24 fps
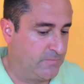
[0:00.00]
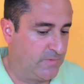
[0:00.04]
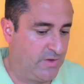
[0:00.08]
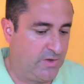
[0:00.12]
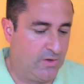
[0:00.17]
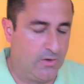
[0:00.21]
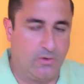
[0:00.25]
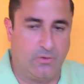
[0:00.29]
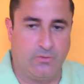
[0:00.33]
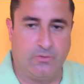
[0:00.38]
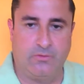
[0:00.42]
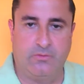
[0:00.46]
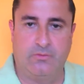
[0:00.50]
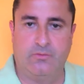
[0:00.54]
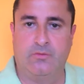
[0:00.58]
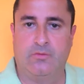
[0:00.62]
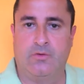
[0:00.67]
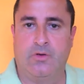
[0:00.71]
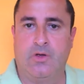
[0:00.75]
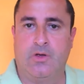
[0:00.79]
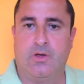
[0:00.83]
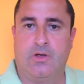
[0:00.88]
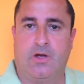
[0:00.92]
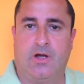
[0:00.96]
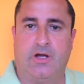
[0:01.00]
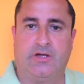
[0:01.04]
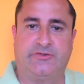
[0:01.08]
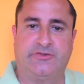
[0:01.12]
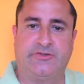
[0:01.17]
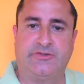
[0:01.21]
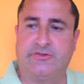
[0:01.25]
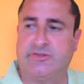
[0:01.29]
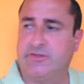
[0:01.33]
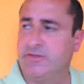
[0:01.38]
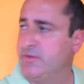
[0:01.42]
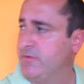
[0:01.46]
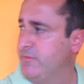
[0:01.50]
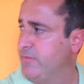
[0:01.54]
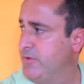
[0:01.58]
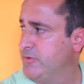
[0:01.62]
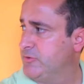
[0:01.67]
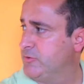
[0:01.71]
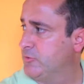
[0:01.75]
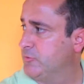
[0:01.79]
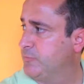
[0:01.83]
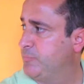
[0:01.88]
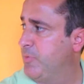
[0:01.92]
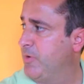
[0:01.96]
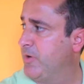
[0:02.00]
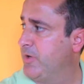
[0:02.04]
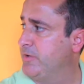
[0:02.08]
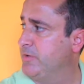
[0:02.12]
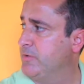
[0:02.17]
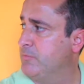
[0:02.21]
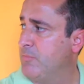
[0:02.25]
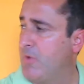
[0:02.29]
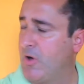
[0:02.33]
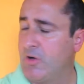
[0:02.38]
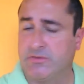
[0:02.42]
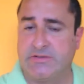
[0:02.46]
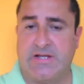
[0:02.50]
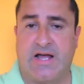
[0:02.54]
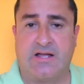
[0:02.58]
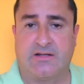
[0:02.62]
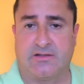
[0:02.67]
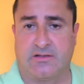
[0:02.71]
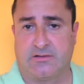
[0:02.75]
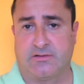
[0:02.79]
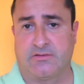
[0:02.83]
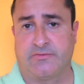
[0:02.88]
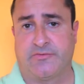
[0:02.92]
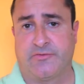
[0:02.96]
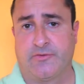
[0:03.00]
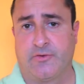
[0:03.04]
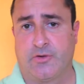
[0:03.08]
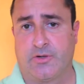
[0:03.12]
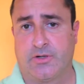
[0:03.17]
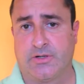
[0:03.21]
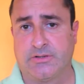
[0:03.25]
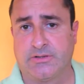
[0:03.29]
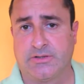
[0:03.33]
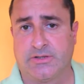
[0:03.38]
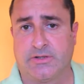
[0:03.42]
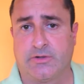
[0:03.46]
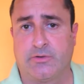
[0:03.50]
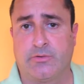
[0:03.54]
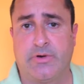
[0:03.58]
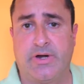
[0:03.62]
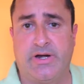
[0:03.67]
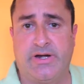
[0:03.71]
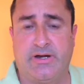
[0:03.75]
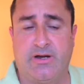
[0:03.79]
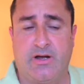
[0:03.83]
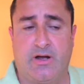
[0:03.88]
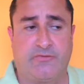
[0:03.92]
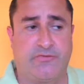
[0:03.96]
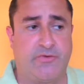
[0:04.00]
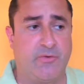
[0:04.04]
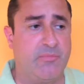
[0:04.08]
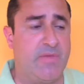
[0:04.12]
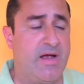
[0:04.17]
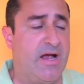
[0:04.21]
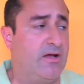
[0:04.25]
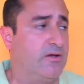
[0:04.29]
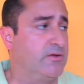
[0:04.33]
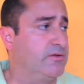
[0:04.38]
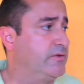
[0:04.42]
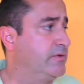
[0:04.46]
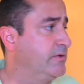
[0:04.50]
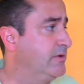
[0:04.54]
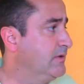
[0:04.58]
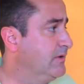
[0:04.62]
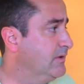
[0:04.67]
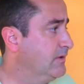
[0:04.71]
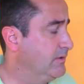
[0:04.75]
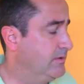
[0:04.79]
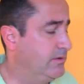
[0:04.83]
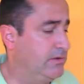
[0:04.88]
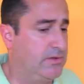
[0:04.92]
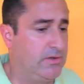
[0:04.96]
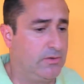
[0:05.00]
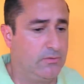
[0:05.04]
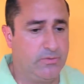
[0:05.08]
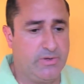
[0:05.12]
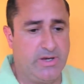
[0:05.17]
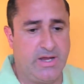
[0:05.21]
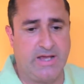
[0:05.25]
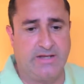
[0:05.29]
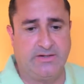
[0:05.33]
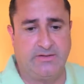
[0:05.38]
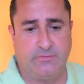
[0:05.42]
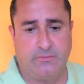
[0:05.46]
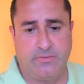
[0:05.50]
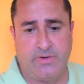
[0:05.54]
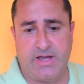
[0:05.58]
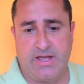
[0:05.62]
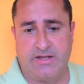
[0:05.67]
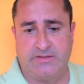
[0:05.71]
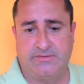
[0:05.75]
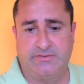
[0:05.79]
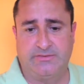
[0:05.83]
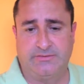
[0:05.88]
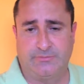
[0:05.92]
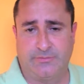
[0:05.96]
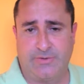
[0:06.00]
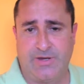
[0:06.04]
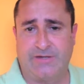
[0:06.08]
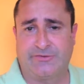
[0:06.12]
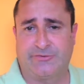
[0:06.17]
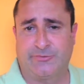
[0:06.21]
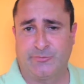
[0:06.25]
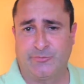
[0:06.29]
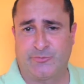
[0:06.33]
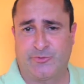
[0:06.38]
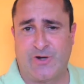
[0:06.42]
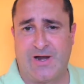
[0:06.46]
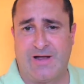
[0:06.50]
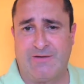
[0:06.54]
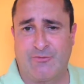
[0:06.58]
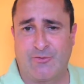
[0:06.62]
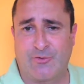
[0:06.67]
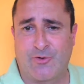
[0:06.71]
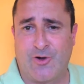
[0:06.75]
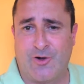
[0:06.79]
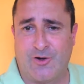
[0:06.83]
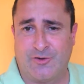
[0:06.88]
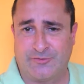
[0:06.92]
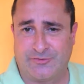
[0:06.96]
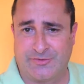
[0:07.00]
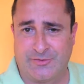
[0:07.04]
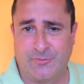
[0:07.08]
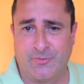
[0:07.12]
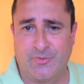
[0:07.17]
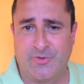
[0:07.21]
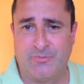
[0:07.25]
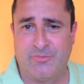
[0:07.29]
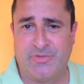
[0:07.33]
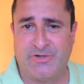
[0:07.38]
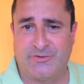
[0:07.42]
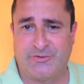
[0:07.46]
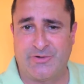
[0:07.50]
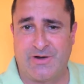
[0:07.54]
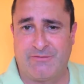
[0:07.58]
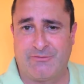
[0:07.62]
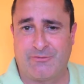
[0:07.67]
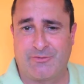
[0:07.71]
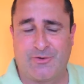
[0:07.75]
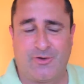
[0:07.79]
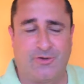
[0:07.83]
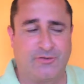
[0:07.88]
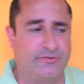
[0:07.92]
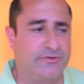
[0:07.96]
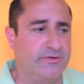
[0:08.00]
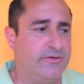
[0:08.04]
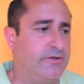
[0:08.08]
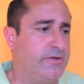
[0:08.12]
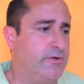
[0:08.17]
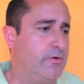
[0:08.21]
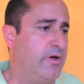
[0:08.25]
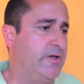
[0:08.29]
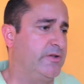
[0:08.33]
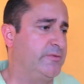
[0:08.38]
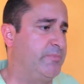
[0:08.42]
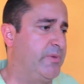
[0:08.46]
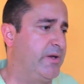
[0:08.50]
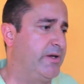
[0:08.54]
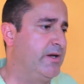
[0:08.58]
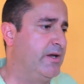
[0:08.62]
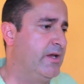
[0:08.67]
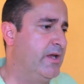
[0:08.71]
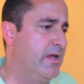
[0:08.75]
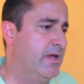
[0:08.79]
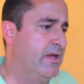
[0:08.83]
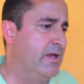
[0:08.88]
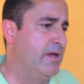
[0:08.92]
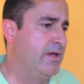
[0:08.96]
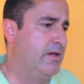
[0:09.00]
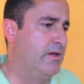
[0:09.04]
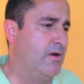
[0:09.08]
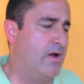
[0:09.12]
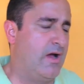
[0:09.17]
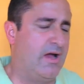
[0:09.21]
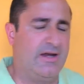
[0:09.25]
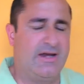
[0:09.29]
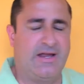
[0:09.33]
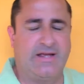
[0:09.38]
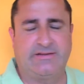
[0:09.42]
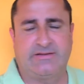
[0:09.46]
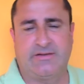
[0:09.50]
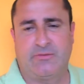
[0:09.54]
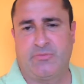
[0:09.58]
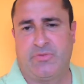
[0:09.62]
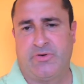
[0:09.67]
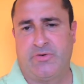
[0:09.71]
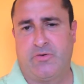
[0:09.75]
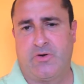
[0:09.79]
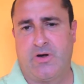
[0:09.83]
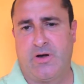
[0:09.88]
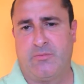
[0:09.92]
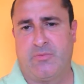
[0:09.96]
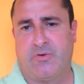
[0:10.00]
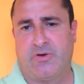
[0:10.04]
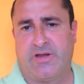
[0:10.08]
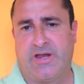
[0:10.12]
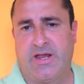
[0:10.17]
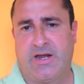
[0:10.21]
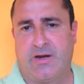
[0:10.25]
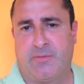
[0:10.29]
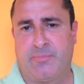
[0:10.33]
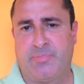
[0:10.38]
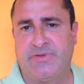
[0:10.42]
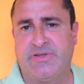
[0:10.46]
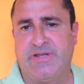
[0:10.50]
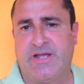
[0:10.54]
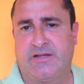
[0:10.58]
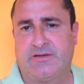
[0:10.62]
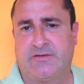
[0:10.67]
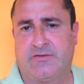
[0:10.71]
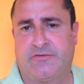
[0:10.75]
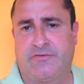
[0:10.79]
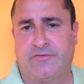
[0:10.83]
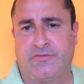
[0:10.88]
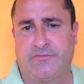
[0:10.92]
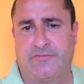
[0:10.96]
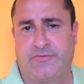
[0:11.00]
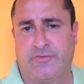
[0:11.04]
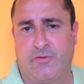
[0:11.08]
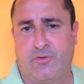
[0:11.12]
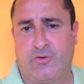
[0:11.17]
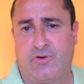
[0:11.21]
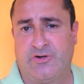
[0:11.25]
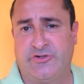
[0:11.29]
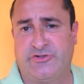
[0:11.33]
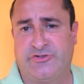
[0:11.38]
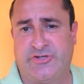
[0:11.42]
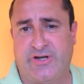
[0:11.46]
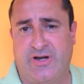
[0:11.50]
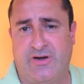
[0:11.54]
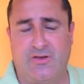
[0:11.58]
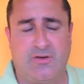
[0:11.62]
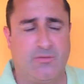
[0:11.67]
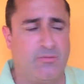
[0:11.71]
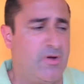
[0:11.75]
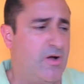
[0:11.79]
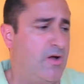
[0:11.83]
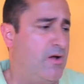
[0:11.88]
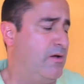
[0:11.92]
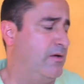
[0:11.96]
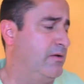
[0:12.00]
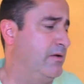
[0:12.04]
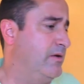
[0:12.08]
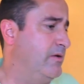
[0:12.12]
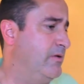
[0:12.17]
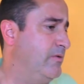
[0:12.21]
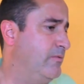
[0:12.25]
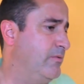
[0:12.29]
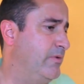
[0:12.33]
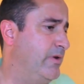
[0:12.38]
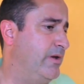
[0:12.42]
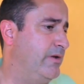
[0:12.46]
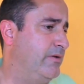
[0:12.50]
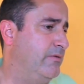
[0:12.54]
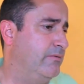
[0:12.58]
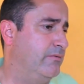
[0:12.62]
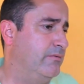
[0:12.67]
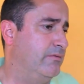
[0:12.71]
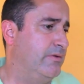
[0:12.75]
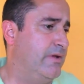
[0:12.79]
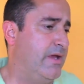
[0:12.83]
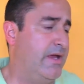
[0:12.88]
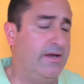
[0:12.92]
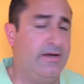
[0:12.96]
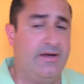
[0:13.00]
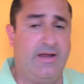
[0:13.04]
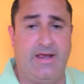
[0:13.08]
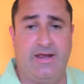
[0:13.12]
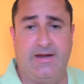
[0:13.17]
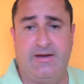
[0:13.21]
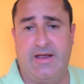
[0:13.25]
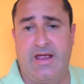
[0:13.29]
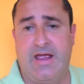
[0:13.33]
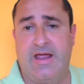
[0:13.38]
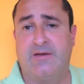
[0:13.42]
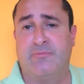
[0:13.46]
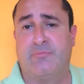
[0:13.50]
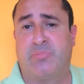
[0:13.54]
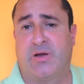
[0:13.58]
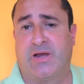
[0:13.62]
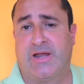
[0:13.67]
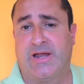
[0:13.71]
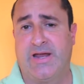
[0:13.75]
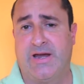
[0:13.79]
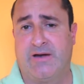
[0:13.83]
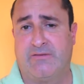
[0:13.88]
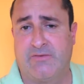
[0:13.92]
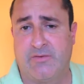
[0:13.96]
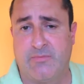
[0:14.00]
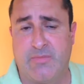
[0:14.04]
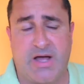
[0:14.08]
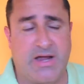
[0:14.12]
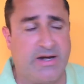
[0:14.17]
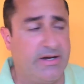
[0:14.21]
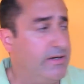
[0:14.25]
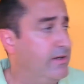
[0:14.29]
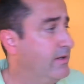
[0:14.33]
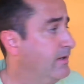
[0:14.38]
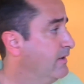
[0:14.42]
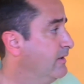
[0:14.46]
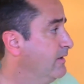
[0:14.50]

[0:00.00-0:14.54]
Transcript: you know, us as individuals putting the ball down on the floor and creating off the bounce. And we had we had we had some travel calls that would be travel calls in the U.S. But you know, I like that we were able to get up and down the floor and share the ball and and and, and play everybody.